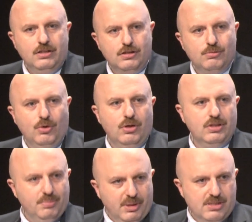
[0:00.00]
the
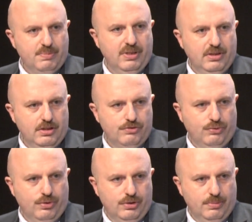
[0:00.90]
smaller the possibilities
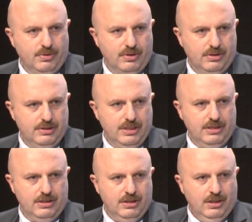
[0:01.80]
for
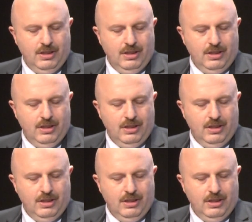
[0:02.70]
democratization.